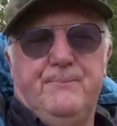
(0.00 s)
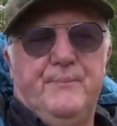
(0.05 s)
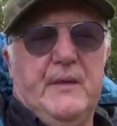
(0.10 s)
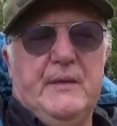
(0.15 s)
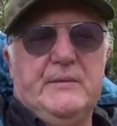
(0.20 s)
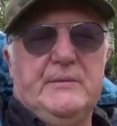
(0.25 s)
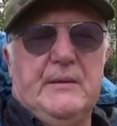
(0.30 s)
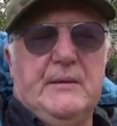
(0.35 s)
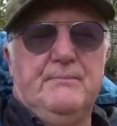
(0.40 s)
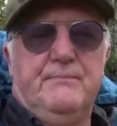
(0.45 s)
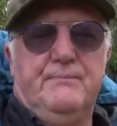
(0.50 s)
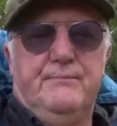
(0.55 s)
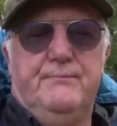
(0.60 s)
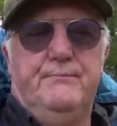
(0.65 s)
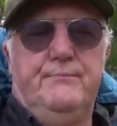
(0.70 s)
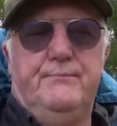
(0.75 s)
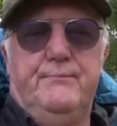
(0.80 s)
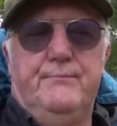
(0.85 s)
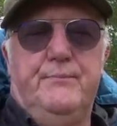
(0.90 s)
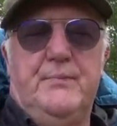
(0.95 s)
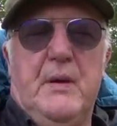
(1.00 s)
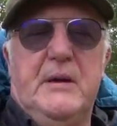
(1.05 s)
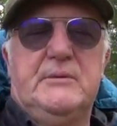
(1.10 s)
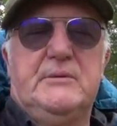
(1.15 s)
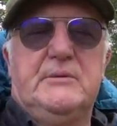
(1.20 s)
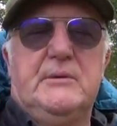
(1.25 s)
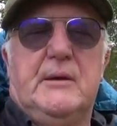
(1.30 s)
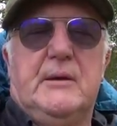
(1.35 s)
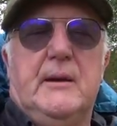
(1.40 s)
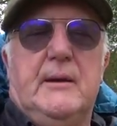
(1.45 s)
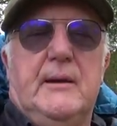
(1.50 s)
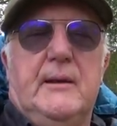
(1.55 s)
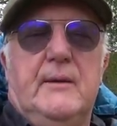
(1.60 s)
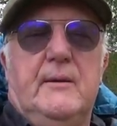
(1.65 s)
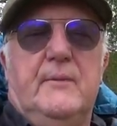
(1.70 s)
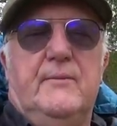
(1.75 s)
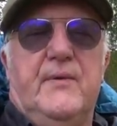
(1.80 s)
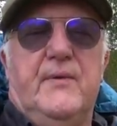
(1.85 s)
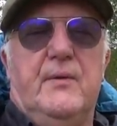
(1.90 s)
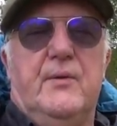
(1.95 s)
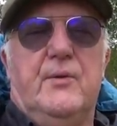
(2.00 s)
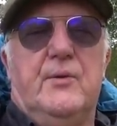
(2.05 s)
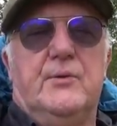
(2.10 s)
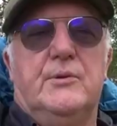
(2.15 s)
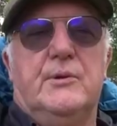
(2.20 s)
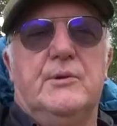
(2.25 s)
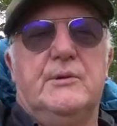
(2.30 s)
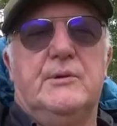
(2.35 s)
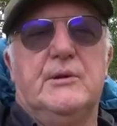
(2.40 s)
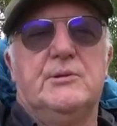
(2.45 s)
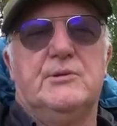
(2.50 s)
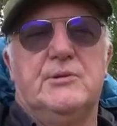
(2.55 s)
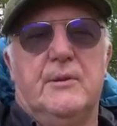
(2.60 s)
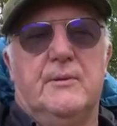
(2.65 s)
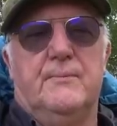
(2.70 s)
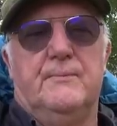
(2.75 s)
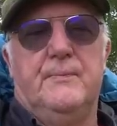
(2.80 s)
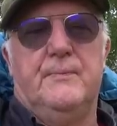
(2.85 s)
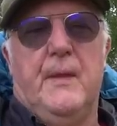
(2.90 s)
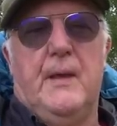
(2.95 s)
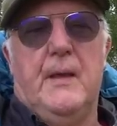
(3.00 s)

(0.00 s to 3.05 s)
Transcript: is in basically very good condition.